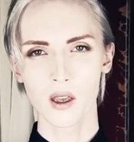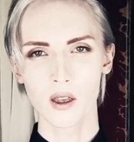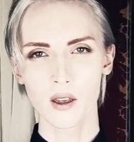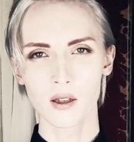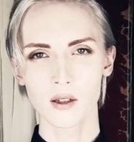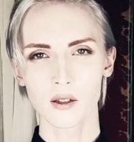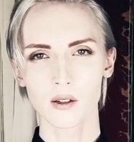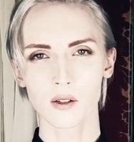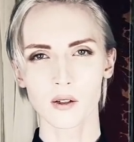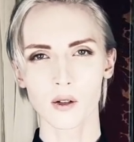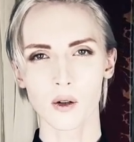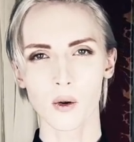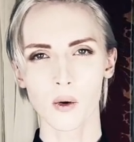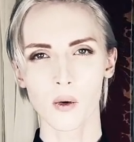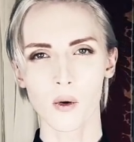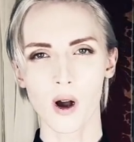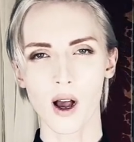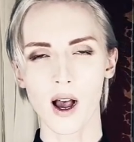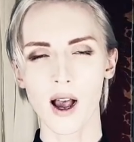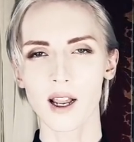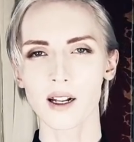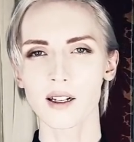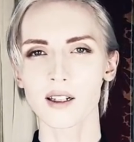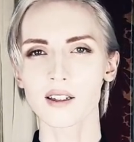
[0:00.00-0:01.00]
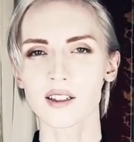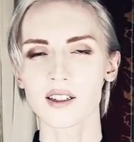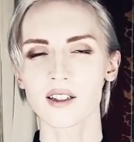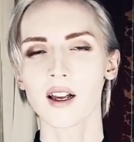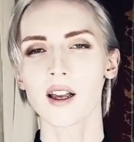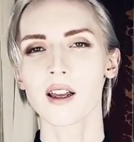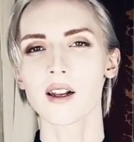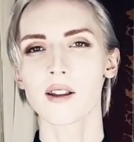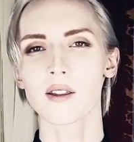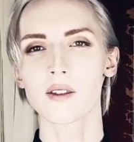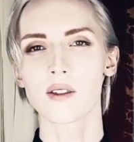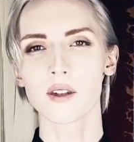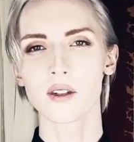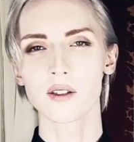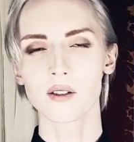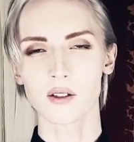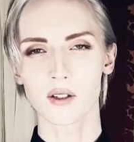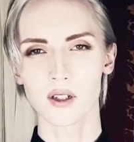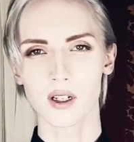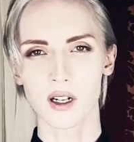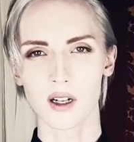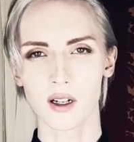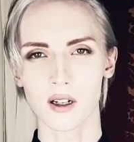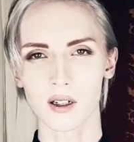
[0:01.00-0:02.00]
So I decided
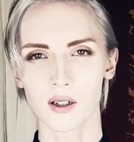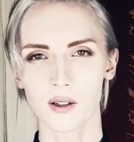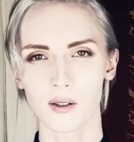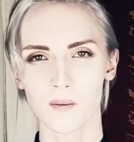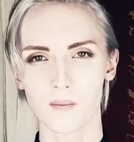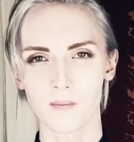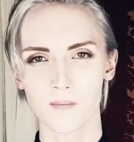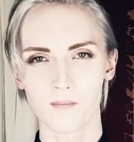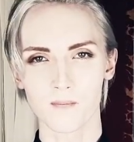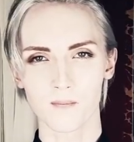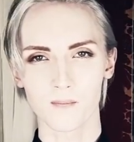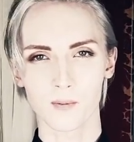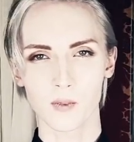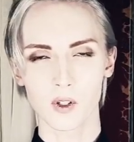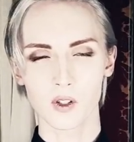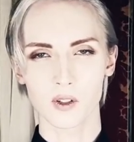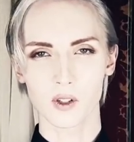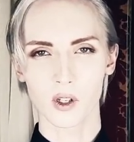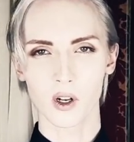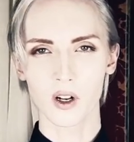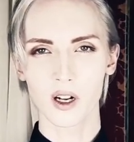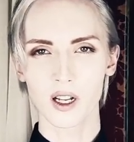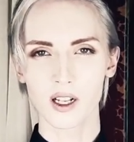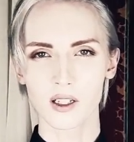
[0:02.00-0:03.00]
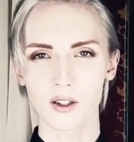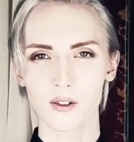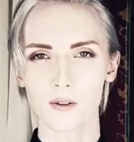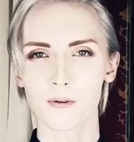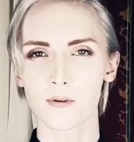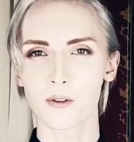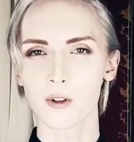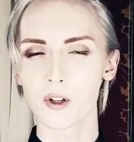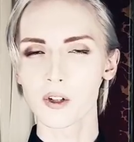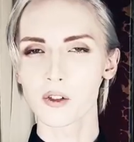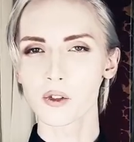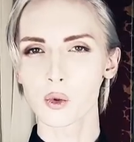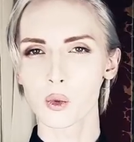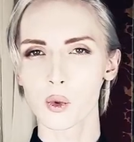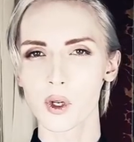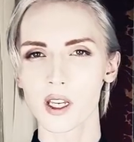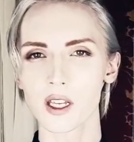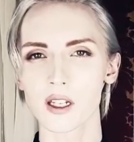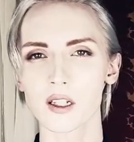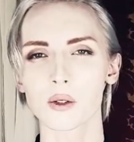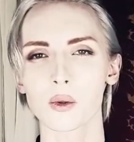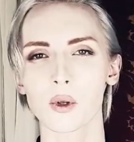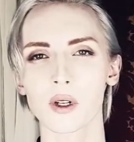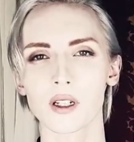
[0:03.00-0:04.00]
this year, starting the first week
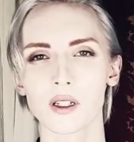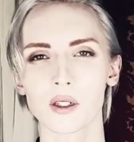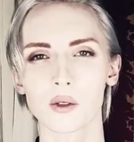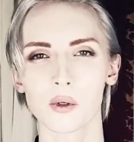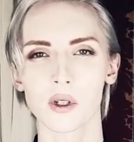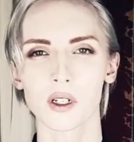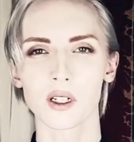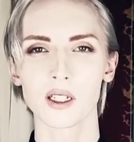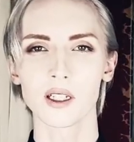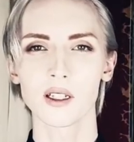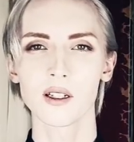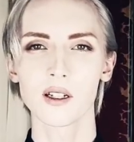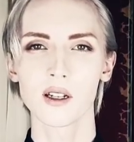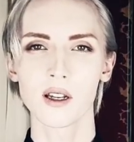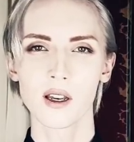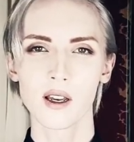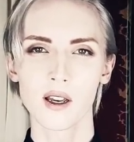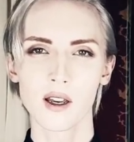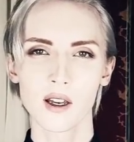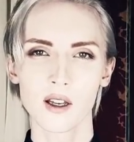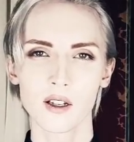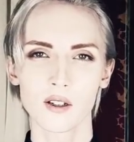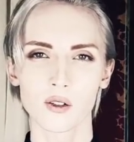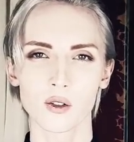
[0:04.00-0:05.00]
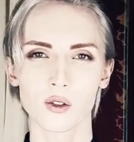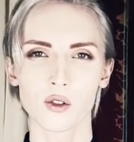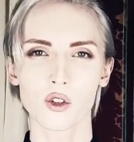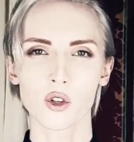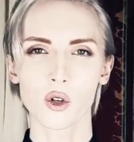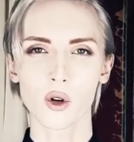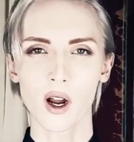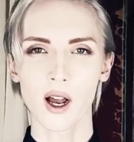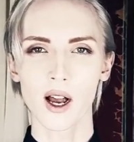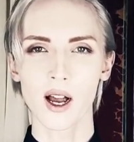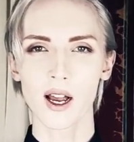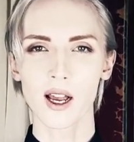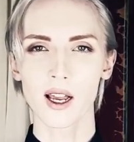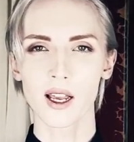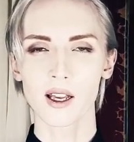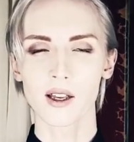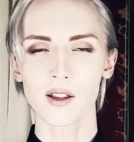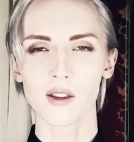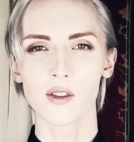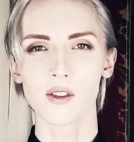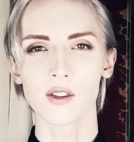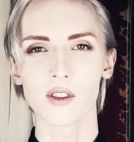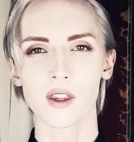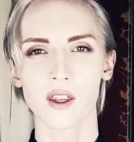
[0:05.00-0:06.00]
in 2020, to try
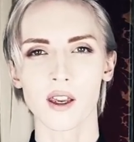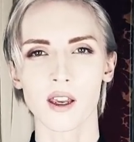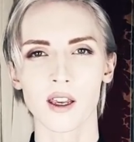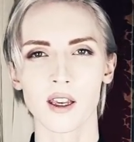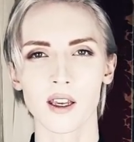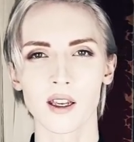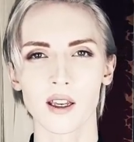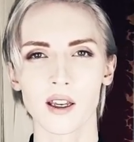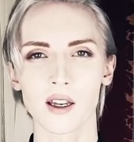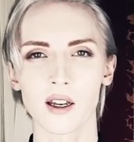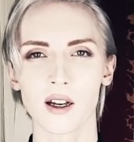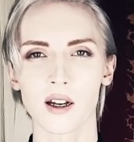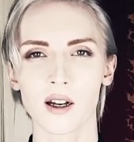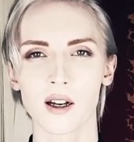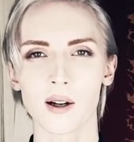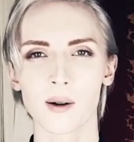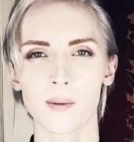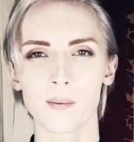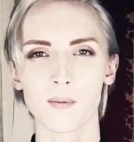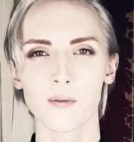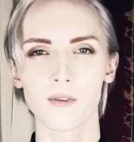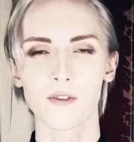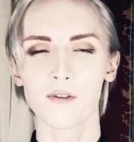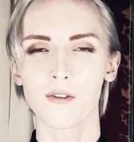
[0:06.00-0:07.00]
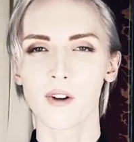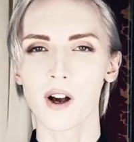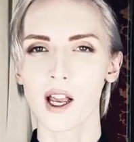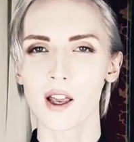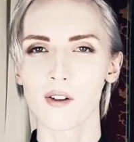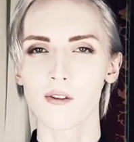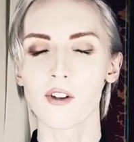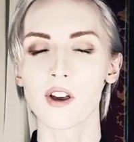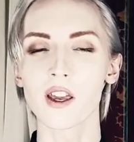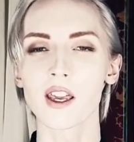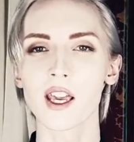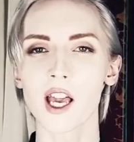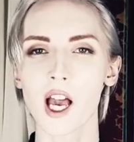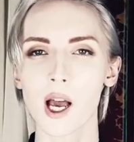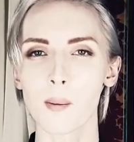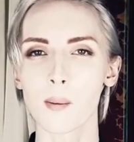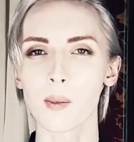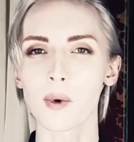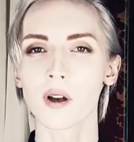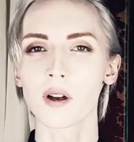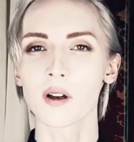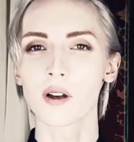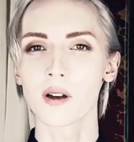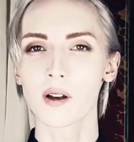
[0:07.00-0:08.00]
the 5
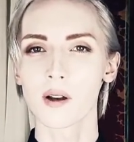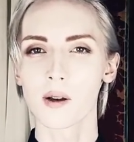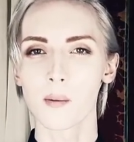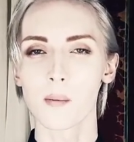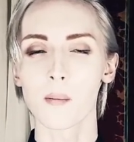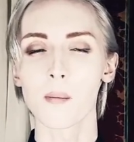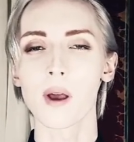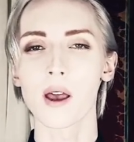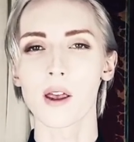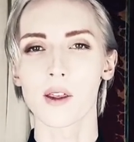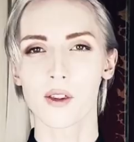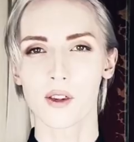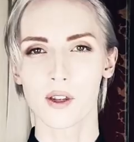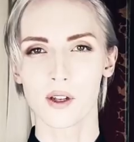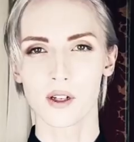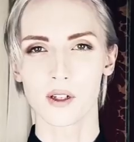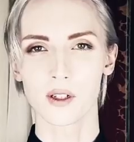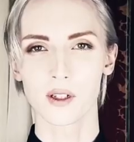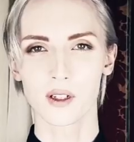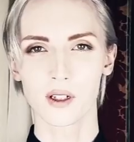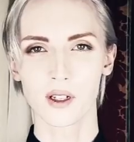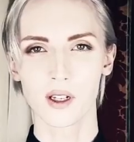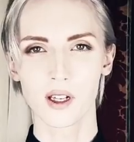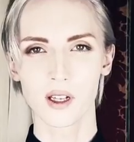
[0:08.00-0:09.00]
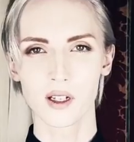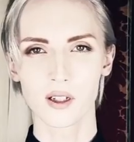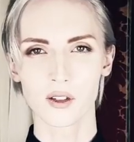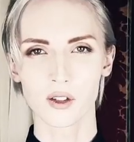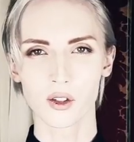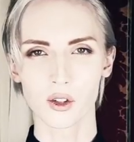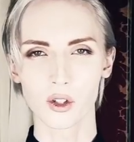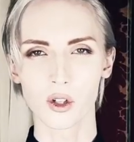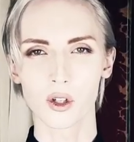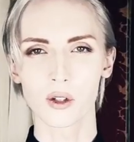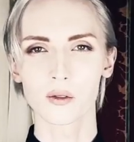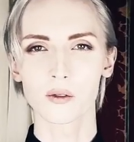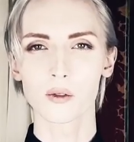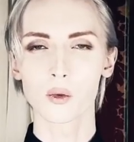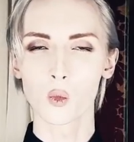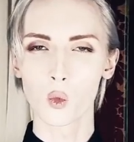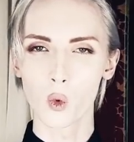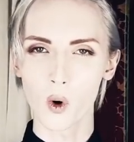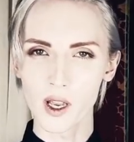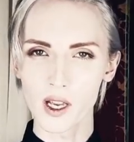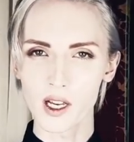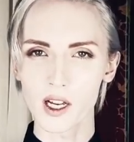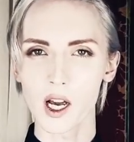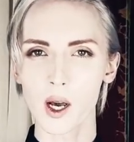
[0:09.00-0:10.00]
a.m. method, to
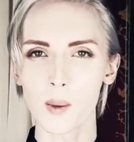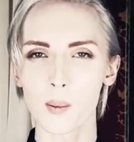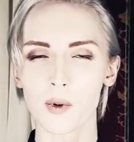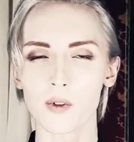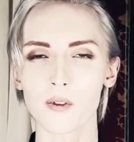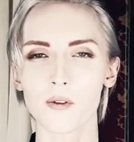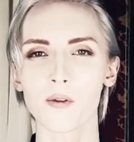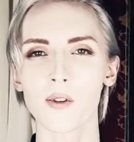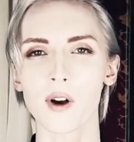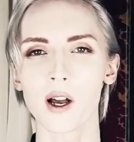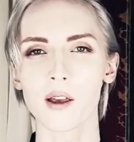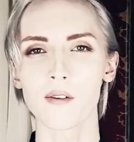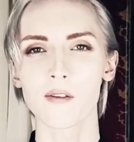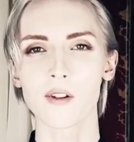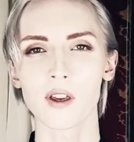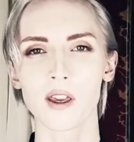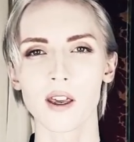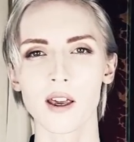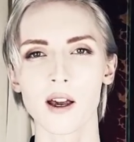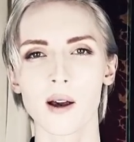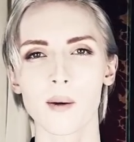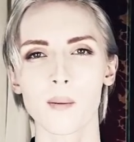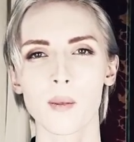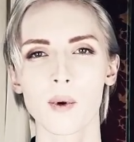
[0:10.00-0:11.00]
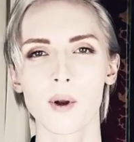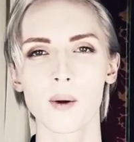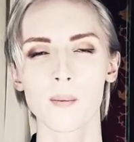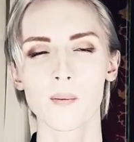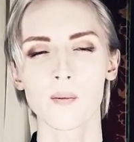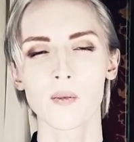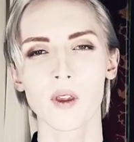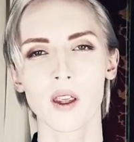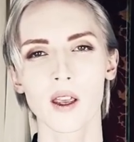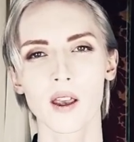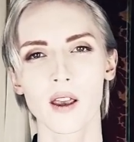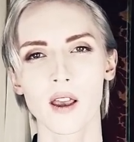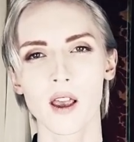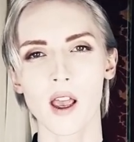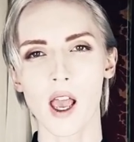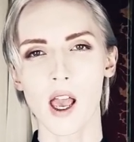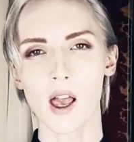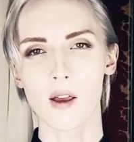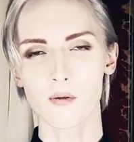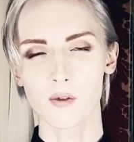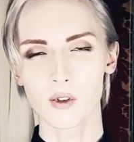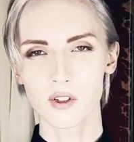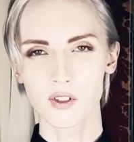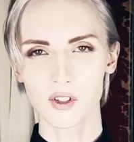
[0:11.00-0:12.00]
wake up at 5 a.m.,
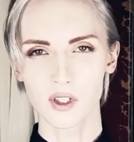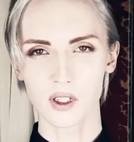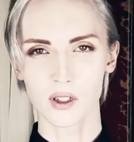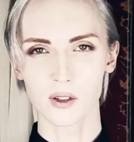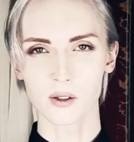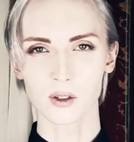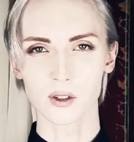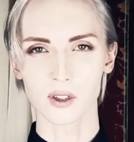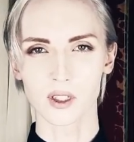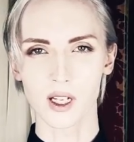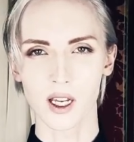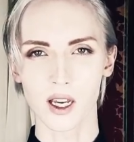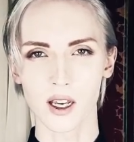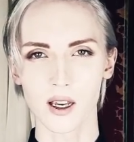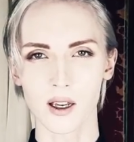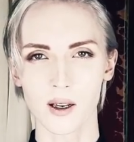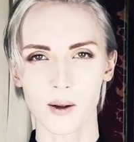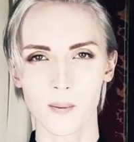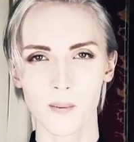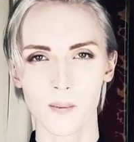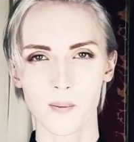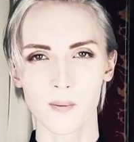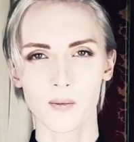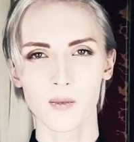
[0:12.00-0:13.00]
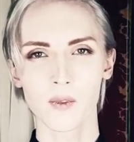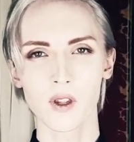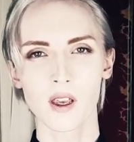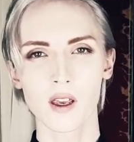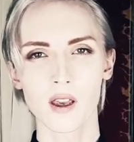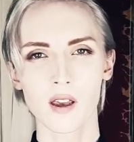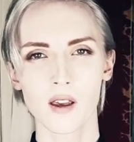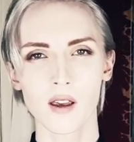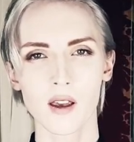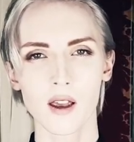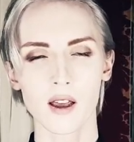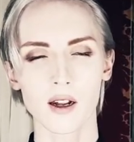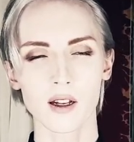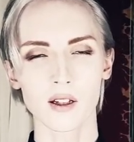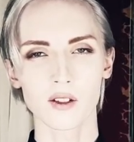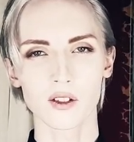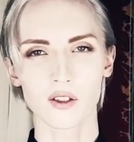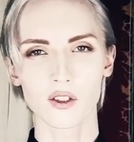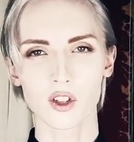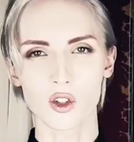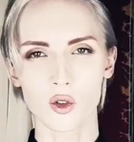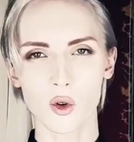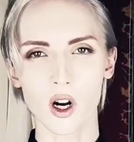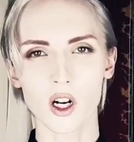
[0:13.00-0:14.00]
every single day, and it's a
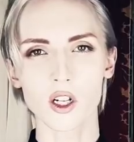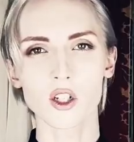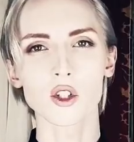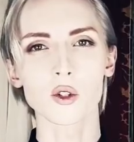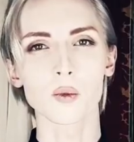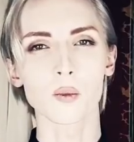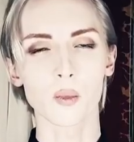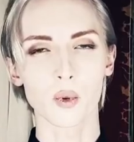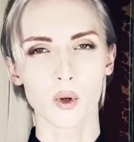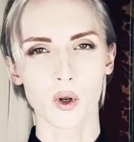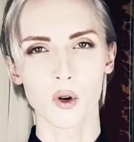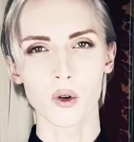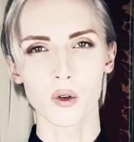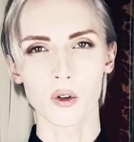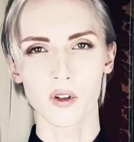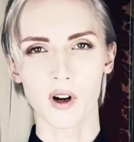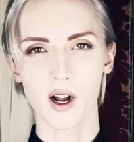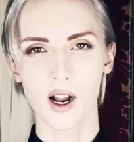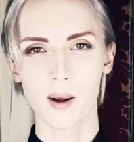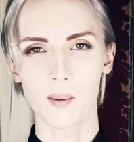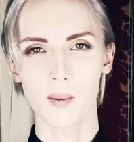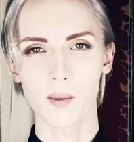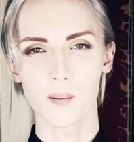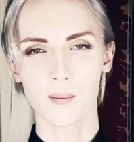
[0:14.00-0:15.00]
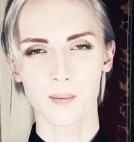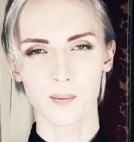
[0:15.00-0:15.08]
structured program.